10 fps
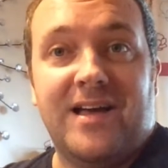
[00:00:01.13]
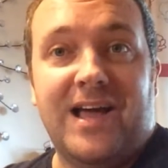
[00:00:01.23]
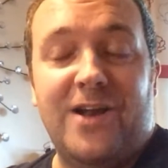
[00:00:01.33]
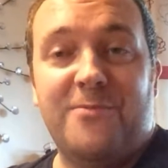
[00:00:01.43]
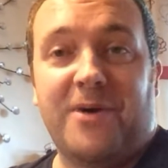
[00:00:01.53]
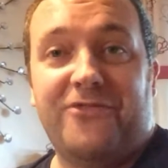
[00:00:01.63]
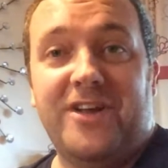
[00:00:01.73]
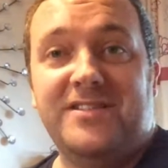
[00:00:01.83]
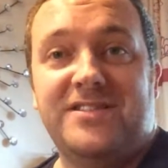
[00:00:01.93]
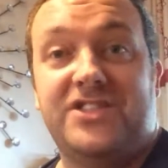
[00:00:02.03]
Hello my
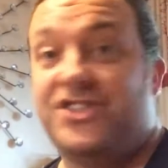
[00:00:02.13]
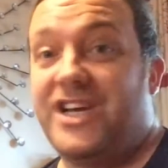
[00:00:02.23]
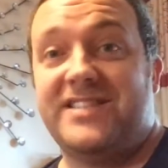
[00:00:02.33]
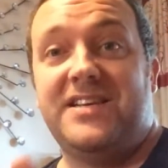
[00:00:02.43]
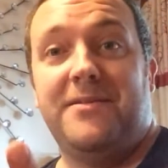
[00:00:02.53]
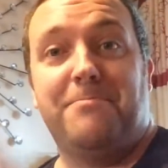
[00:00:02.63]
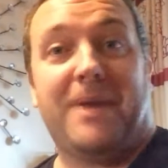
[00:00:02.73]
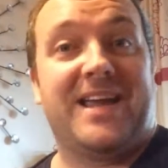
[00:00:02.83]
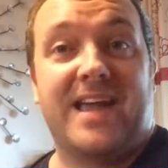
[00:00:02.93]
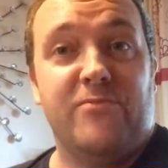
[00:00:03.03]
friends, it's Jezy,
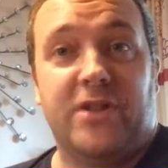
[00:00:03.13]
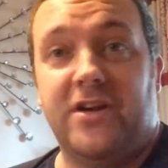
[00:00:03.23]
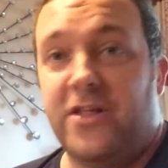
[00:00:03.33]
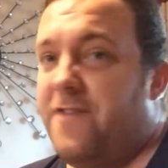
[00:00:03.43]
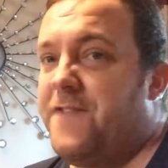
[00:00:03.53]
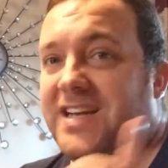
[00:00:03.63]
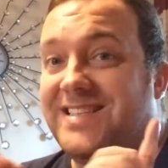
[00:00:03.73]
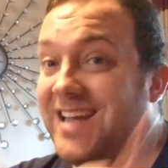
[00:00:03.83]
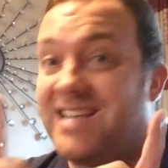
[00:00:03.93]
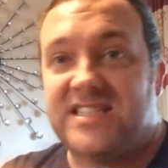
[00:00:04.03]
back again with another
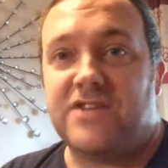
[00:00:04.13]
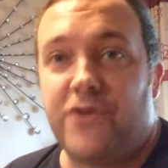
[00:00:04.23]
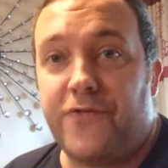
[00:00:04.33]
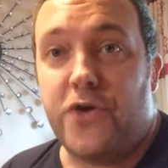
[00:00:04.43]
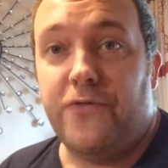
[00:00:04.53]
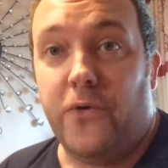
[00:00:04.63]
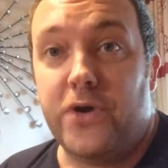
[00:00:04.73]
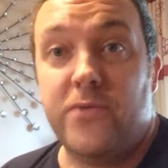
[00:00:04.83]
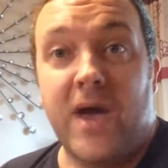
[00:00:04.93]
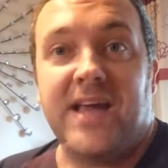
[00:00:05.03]
fantastic review for
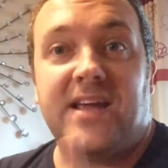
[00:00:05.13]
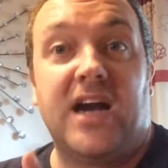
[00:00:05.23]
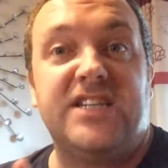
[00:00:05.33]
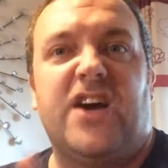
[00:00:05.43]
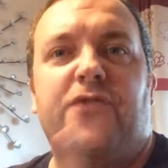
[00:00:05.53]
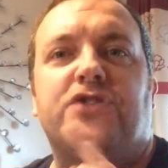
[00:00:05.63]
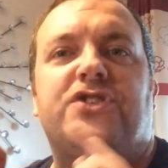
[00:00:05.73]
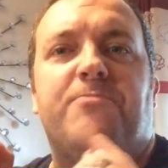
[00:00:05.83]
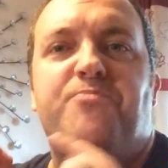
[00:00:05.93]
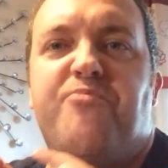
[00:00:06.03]
you. Guys, I've got
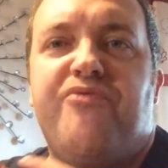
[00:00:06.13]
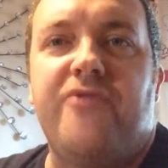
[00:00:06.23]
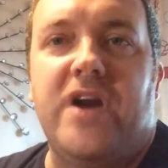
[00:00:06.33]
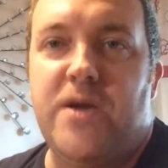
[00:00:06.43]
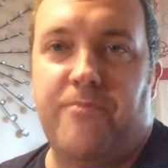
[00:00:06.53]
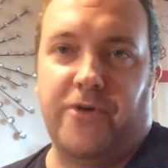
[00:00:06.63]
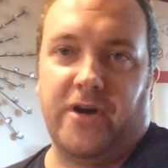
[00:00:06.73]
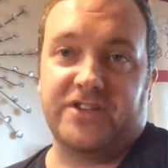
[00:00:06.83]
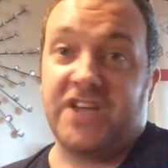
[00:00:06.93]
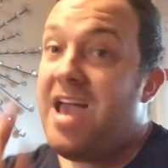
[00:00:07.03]
some brilliant
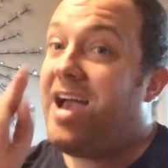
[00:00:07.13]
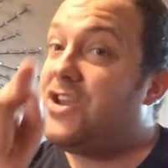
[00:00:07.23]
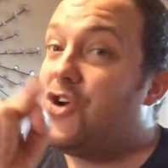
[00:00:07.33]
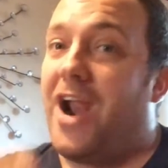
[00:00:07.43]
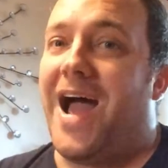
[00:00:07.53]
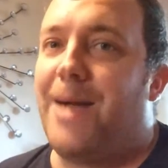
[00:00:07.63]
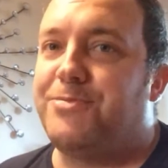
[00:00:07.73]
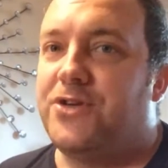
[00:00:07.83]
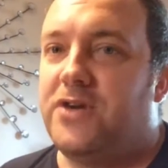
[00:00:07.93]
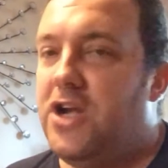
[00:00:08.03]
products and you're going to
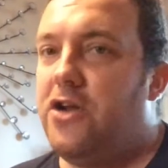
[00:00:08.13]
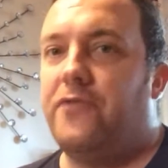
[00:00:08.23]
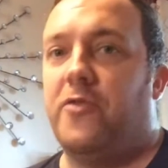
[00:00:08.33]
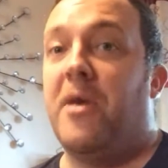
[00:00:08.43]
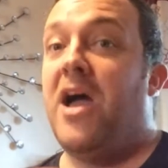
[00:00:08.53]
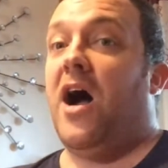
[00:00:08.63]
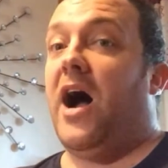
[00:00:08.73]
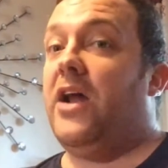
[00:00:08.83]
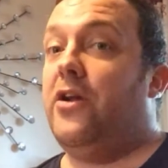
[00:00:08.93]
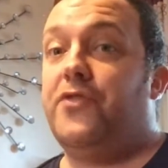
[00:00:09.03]
absolutely love them.
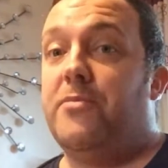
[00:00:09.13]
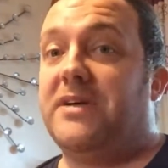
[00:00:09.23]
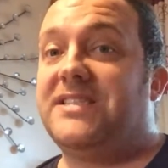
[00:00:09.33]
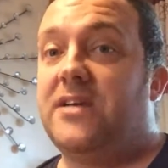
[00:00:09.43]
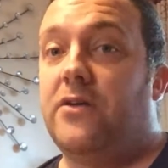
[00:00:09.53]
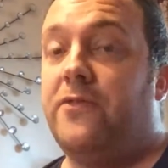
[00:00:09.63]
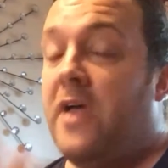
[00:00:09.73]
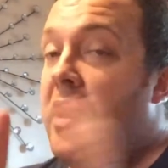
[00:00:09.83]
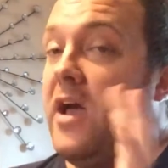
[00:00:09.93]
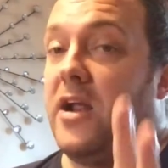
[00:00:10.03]
I love them myself
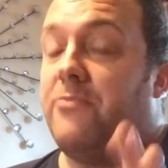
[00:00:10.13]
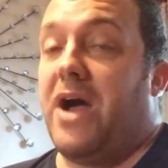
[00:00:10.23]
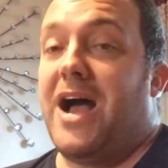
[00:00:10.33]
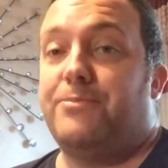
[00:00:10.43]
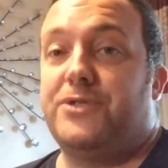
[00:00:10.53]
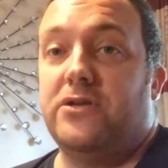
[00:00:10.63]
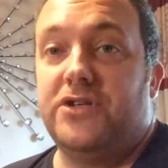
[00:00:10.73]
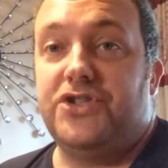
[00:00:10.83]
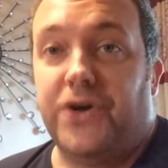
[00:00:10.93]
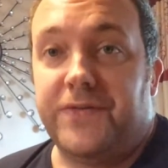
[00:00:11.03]
and I'm absolutely
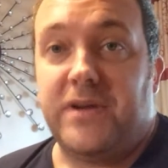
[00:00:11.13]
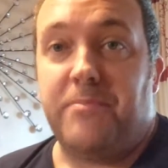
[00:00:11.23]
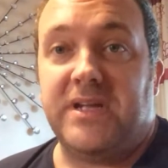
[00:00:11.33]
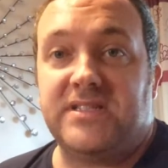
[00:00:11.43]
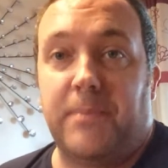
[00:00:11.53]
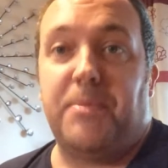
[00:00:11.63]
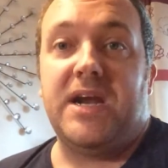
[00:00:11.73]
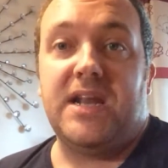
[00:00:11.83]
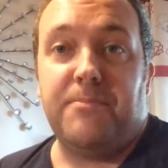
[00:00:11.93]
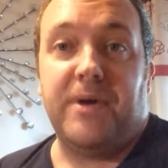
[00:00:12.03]
chuffed to bits that
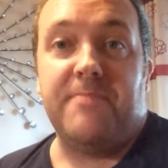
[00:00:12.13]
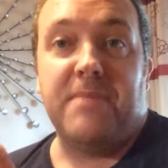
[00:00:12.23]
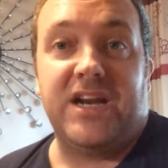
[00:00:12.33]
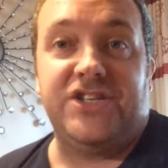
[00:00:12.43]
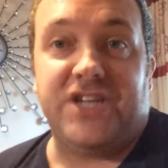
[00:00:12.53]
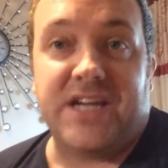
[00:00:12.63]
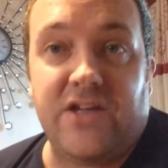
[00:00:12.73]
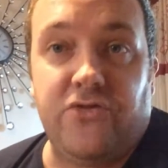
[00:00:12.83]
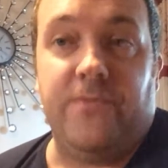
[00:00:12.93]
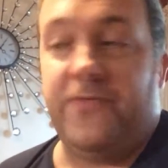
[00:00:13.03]
PDP managed to
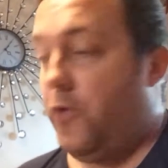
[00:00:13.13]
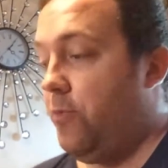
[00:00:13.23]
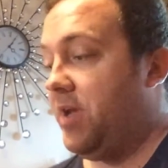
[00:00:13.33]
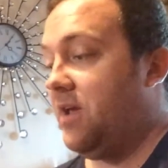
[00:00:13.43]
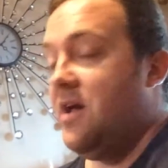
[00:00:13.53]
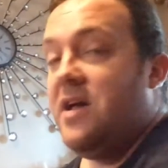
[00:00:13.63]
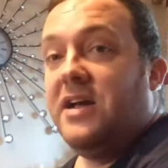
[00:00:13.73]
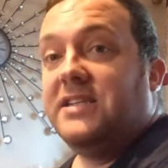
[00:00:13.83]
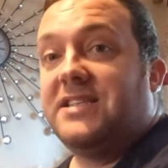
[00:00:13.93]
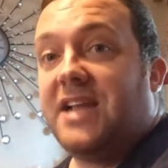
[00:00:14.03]
get them for me.
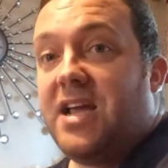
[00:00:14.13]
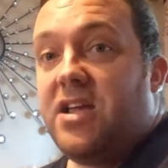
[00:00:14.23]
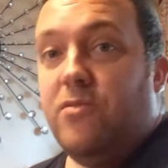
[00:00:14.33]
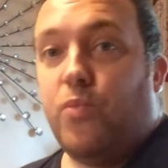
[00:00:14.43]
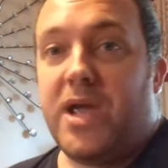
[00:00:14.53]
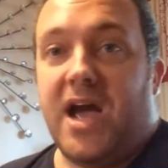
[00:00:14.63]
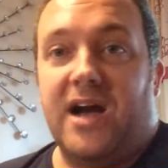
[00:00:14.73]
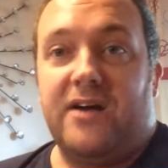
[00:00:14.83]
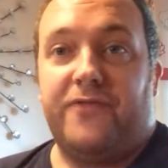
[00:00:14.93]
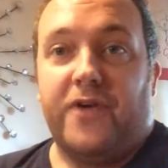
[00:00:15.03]
Today we
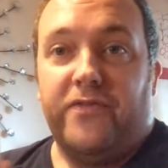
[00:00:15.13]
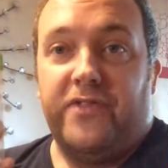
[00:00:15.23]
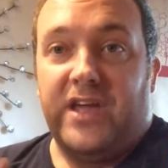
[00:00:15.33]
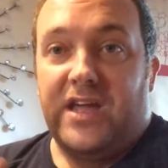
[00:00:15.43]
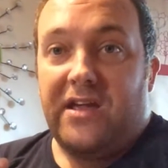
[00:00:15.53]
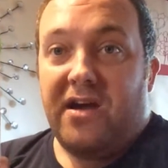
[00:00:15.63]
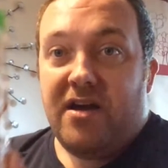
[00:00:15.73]
have the